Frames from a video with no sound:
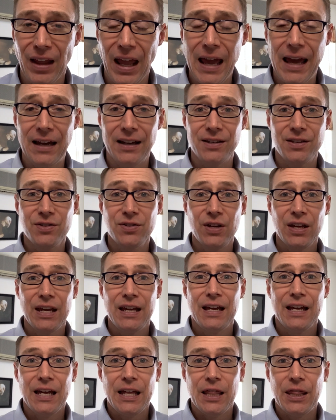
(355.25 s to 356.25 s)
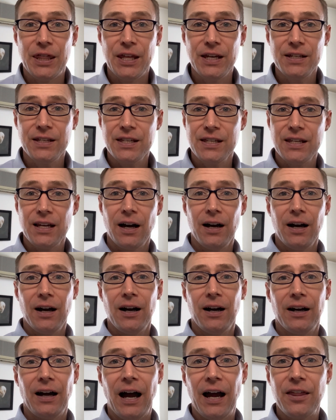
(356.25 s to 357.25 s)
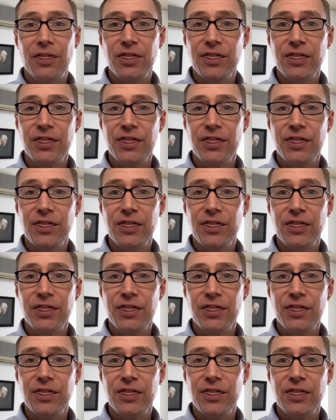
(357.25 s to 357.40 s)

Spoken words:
as this, I